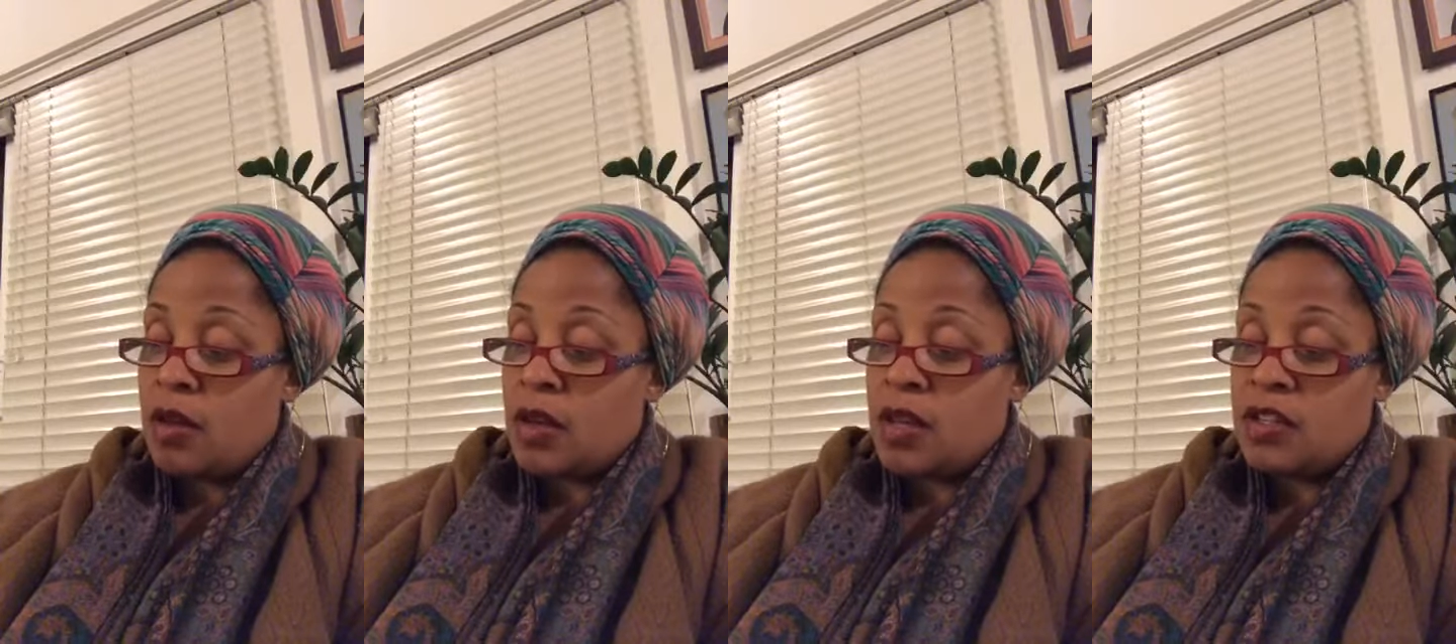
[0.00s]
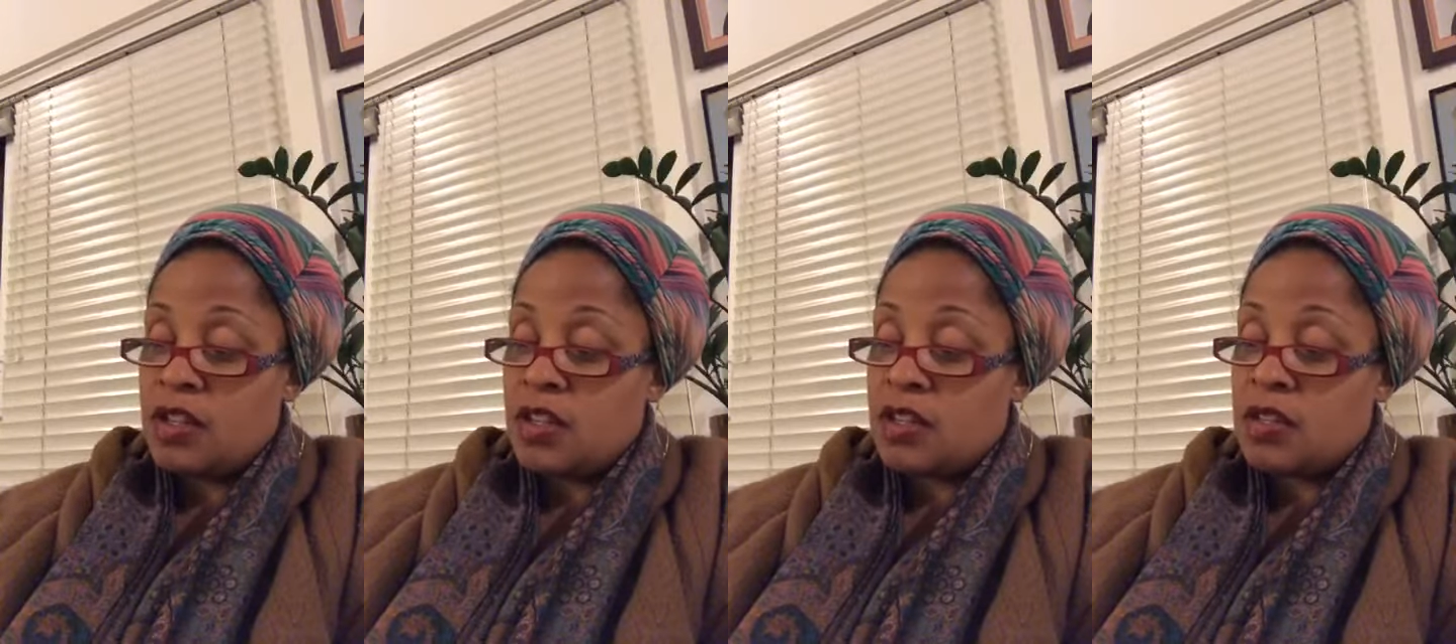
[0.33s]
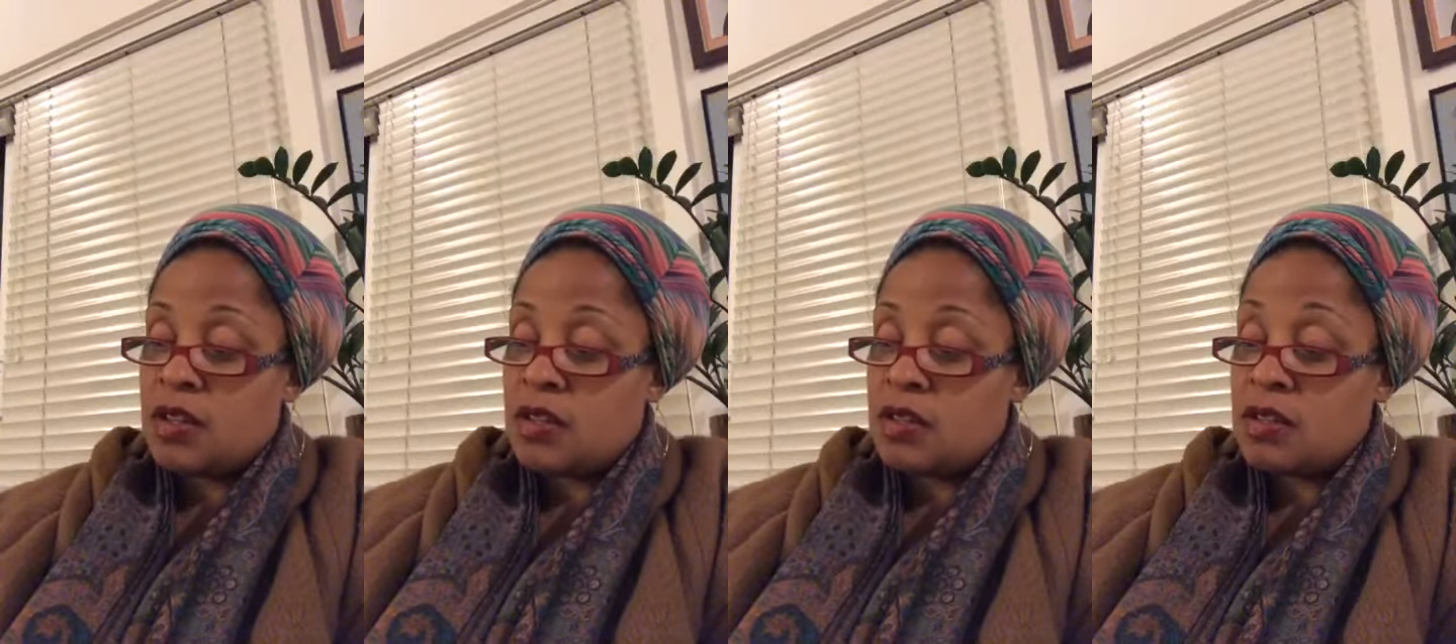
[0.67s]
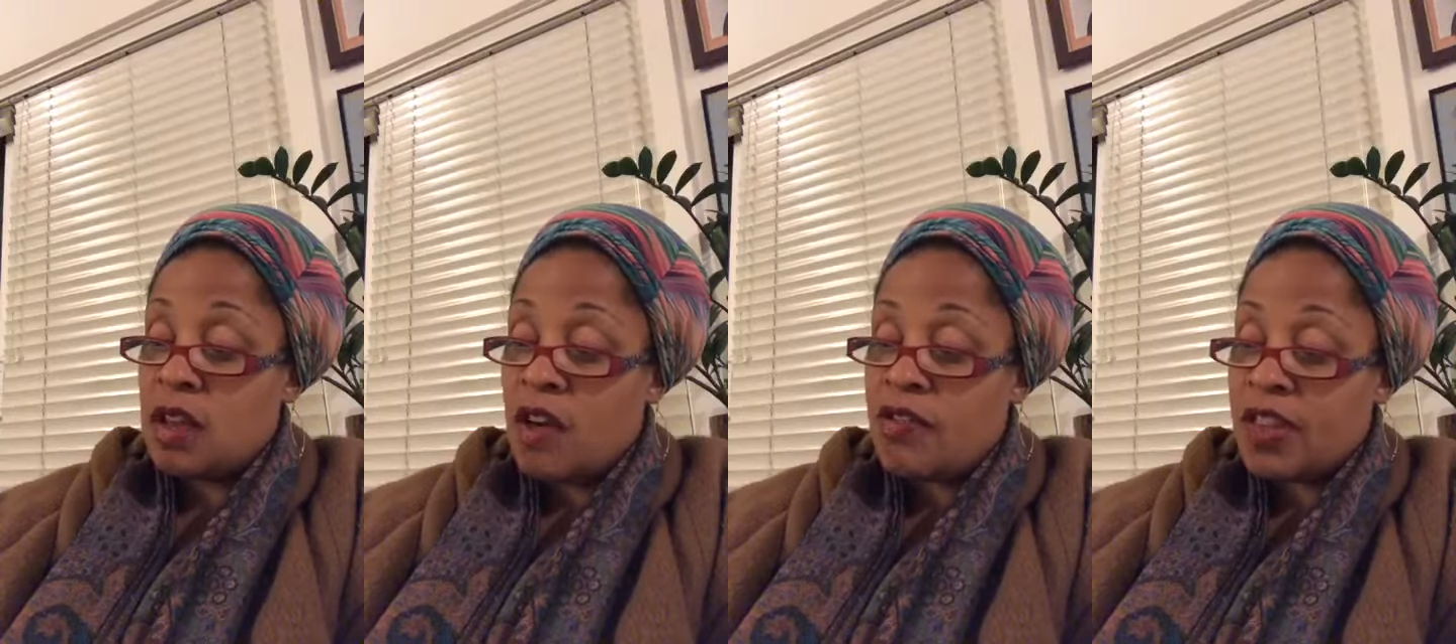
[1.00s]
and just
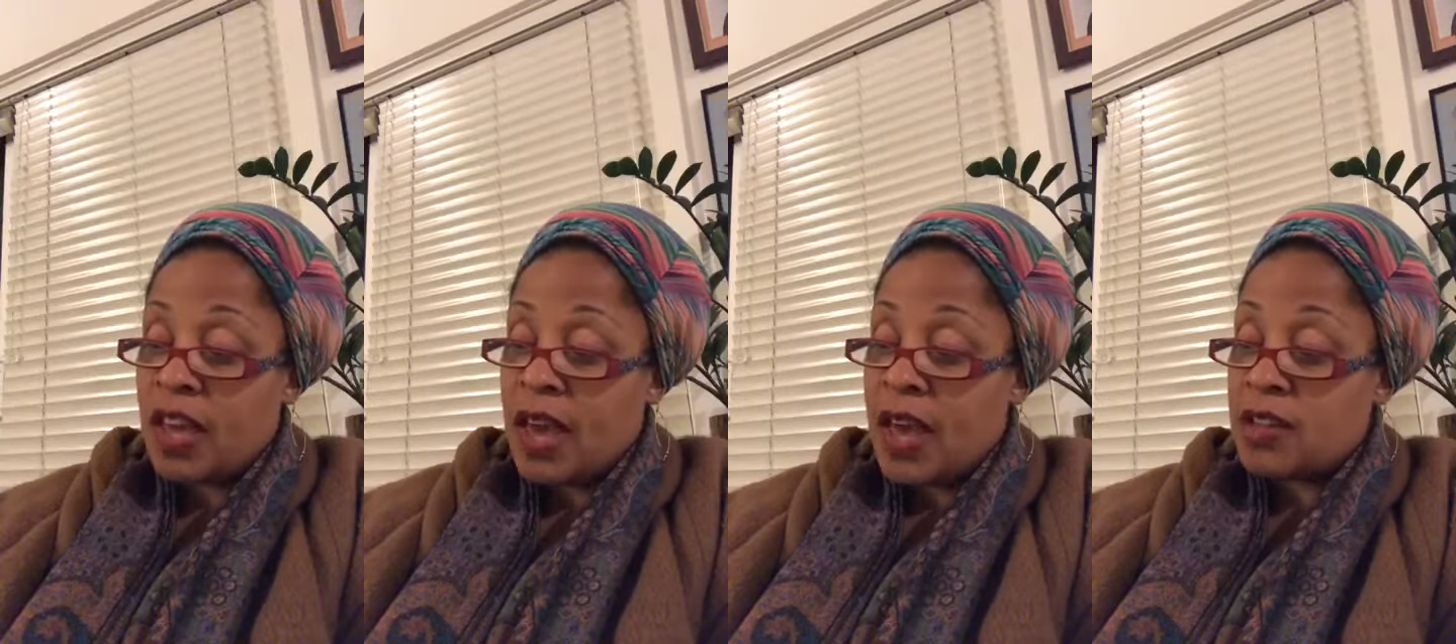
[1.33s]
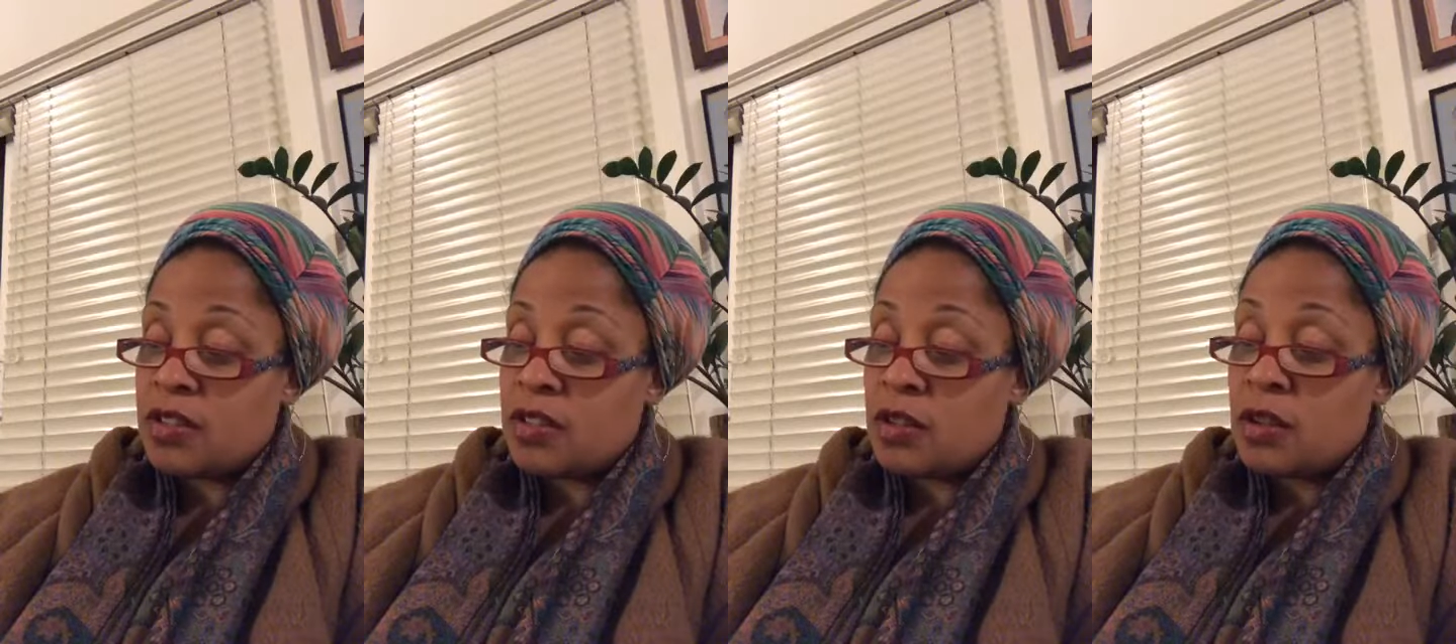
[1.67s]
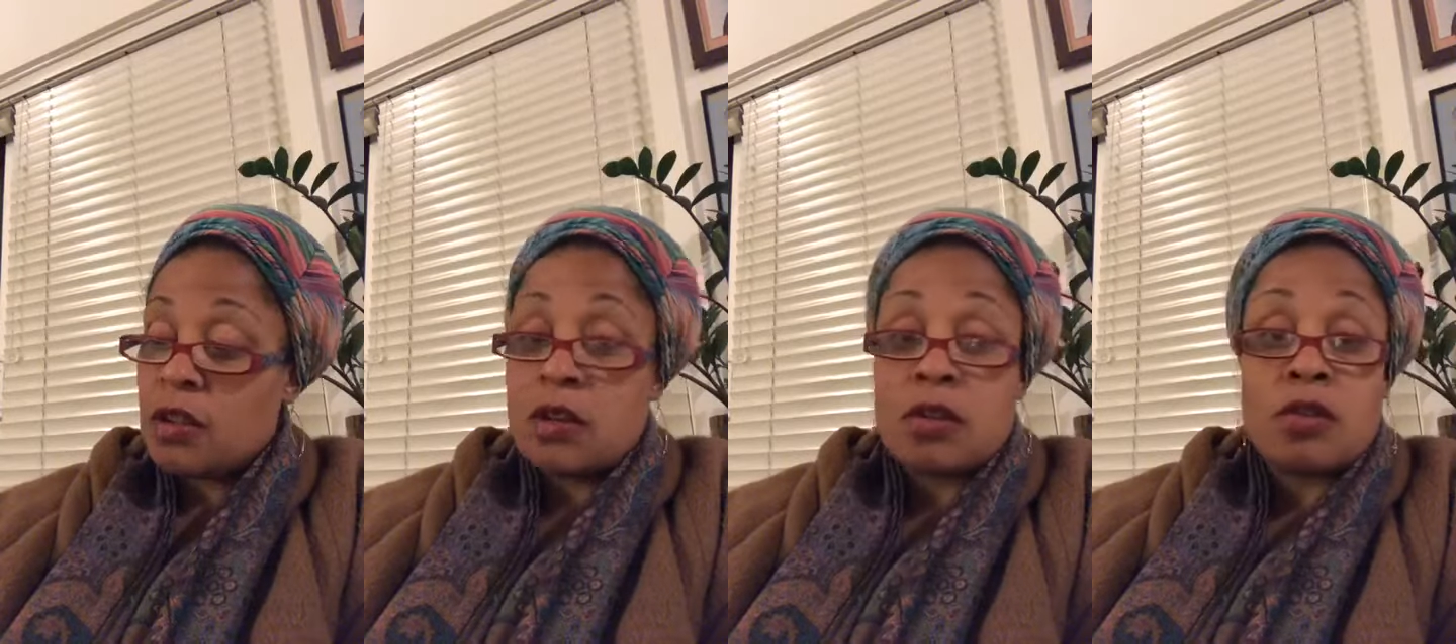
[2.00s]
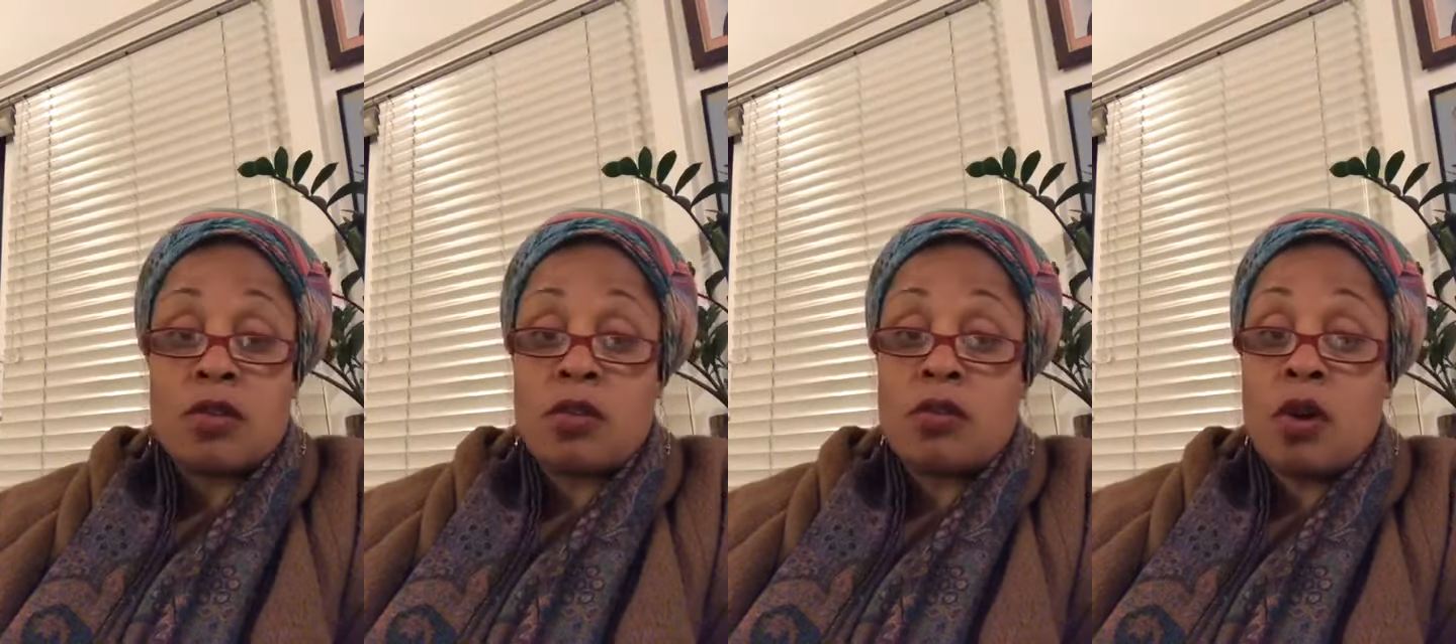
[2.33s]
softly asked,
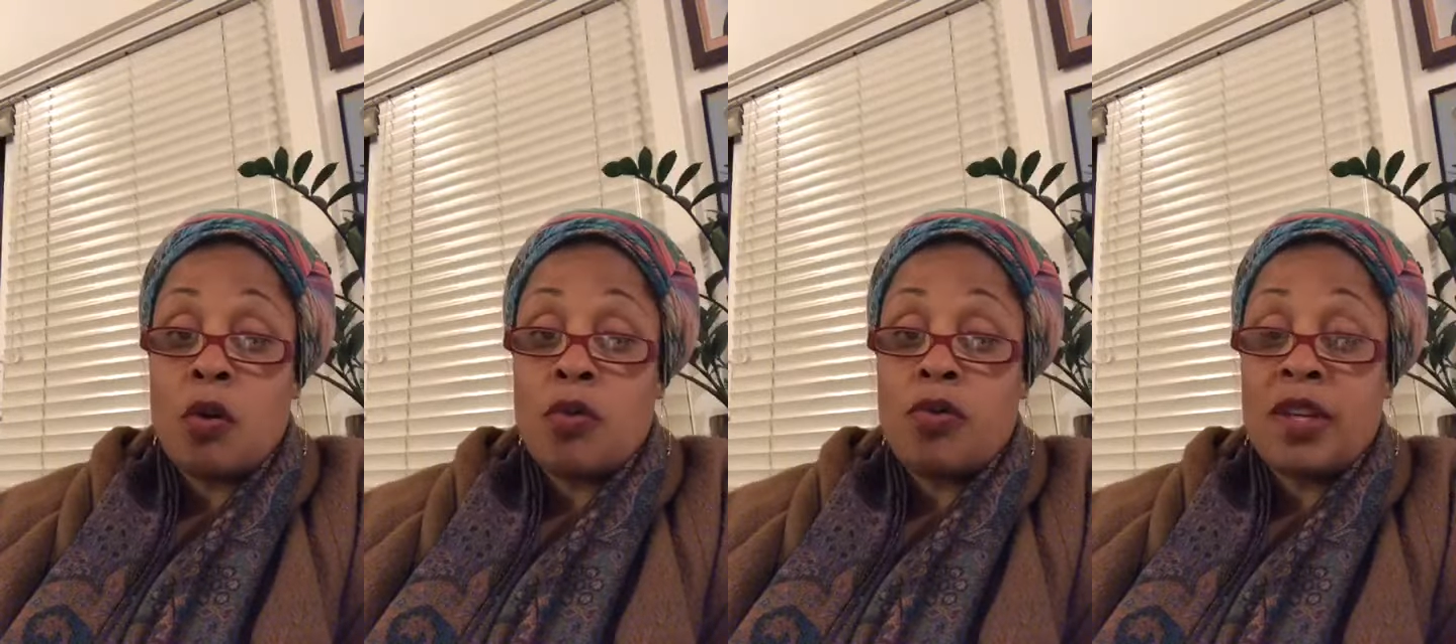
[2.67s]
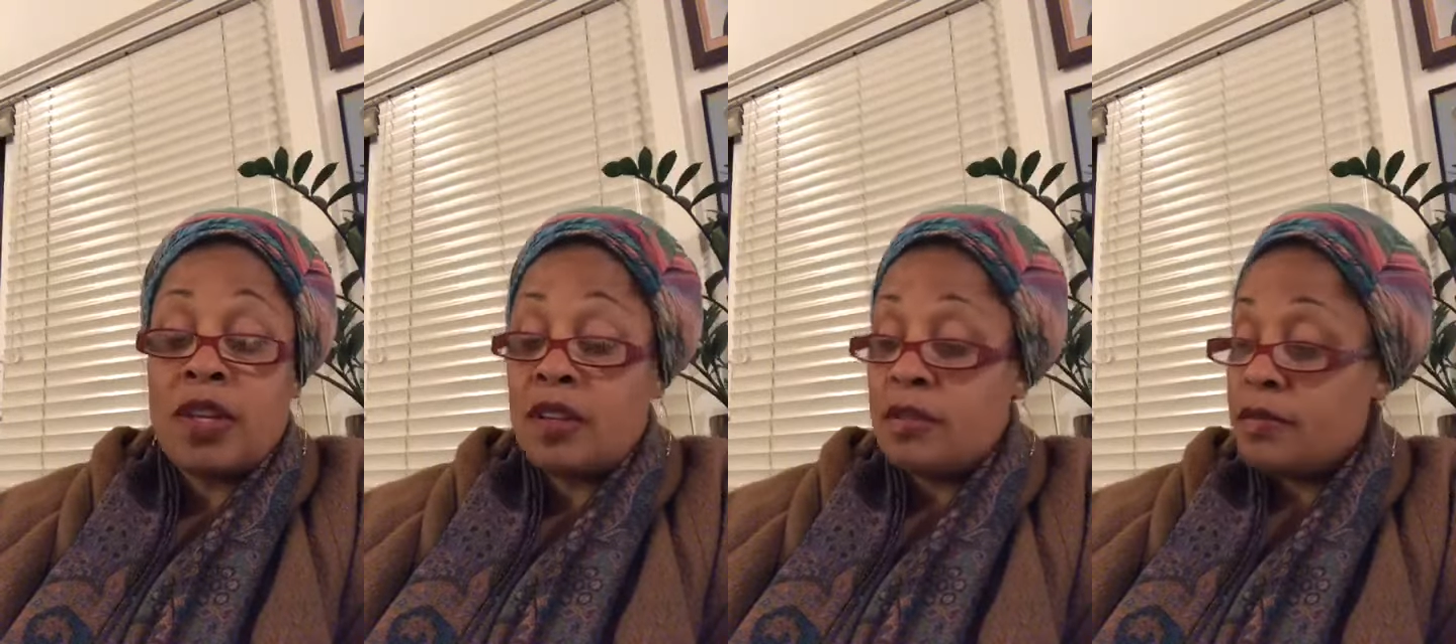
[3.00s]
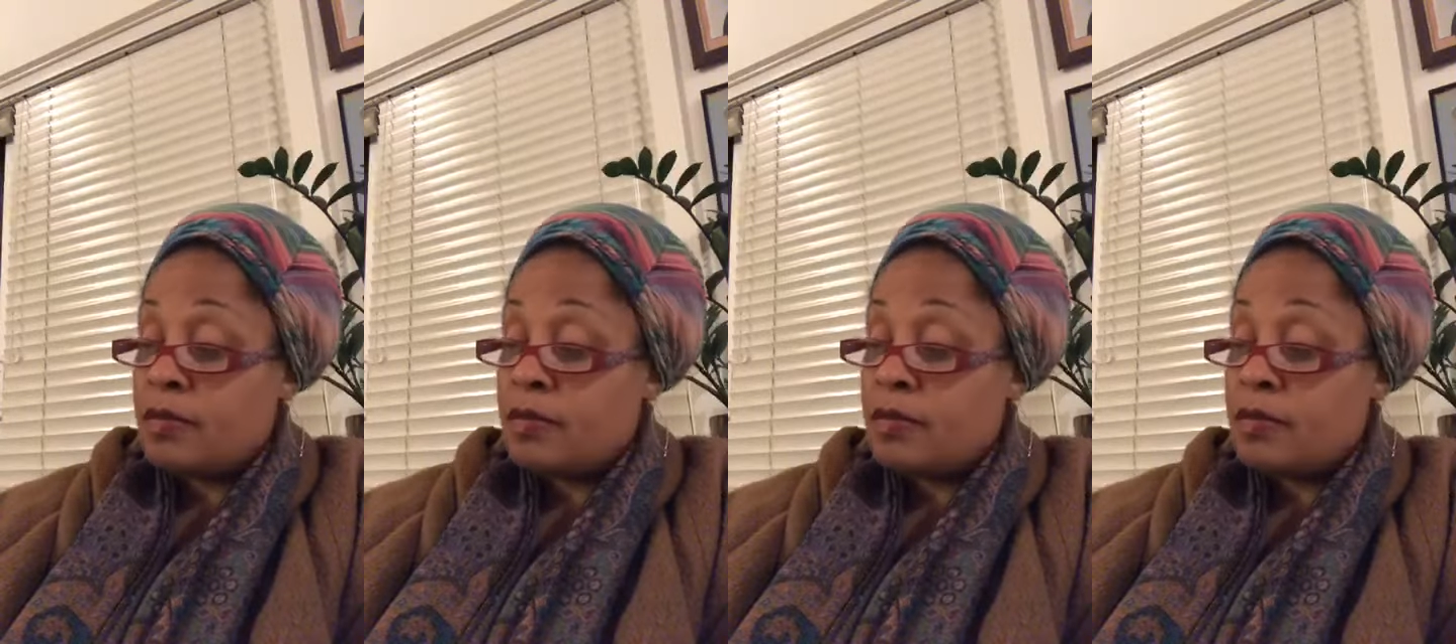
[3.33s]
Do you know who did it?